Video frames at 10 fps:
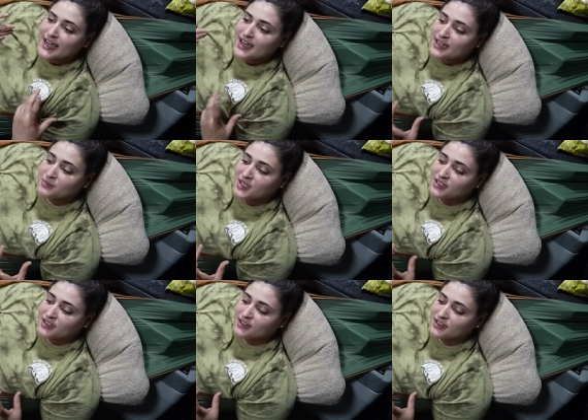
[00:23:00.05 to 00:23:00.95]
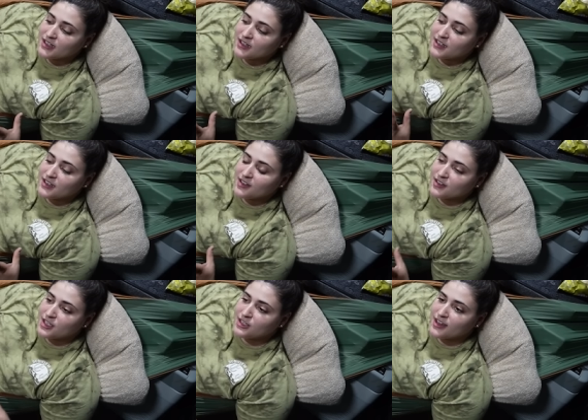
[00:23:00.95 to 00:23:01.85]
a hammock,
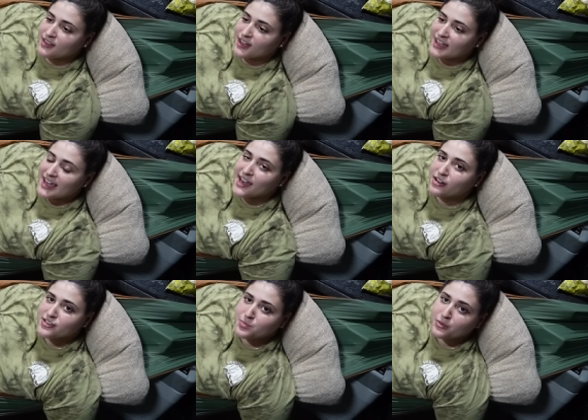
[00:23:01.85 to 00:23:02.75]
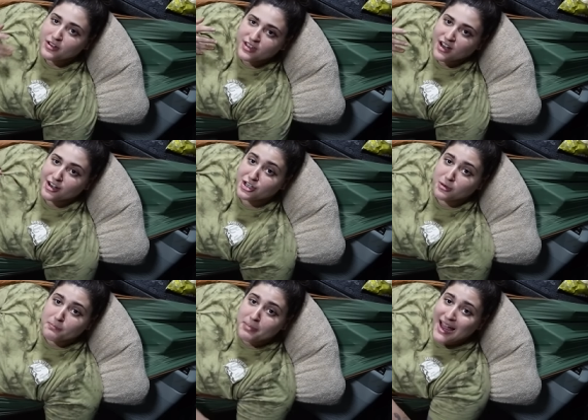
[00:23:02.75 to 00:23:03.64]
like air is breathing on
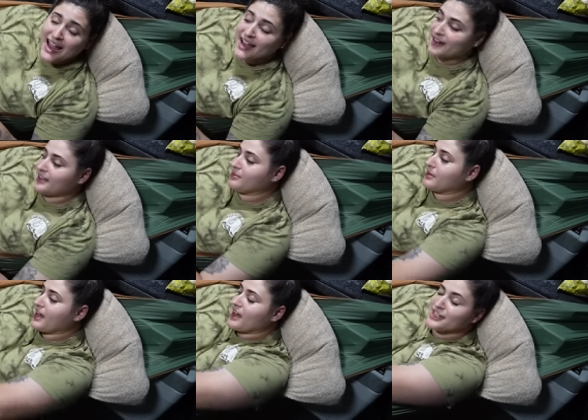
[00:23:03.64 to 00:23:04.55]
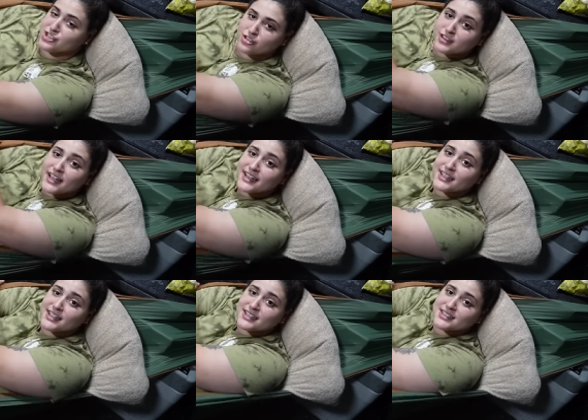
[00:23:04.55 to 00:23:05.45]
your back and behind your
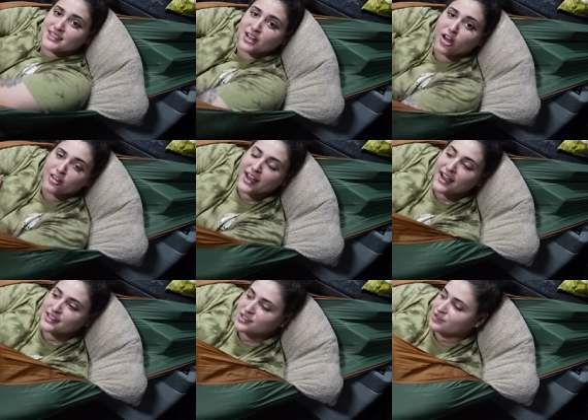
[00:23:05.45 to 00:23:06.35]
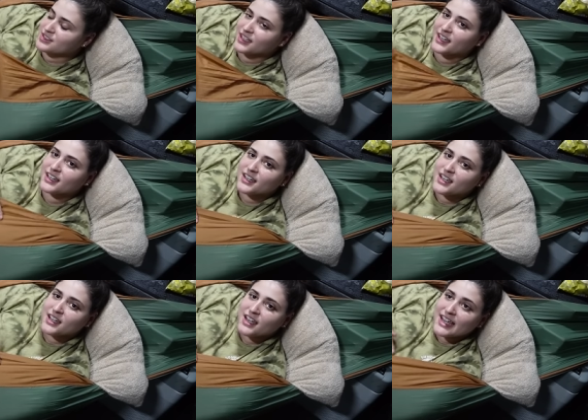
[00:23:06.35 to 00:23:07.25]
legs and all that. So it's like,
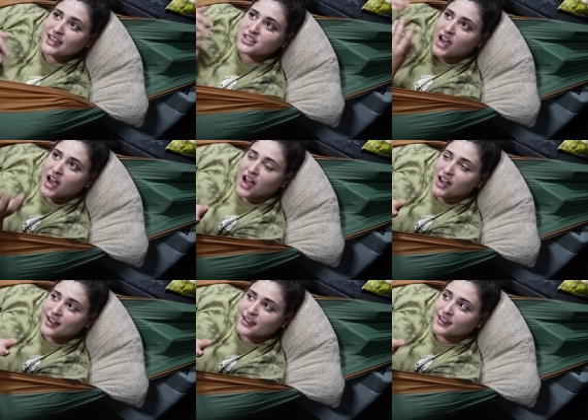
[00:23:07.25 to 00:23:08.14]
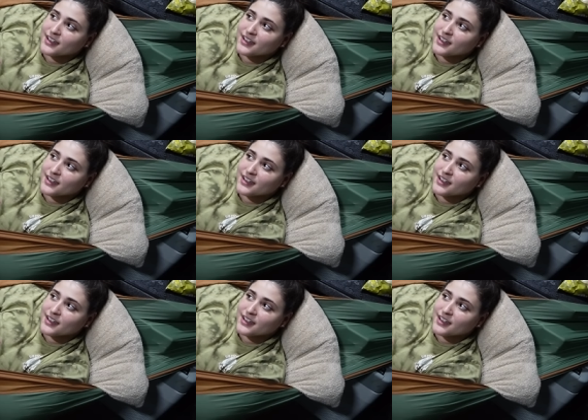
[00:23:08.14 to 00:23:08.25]
it's hot,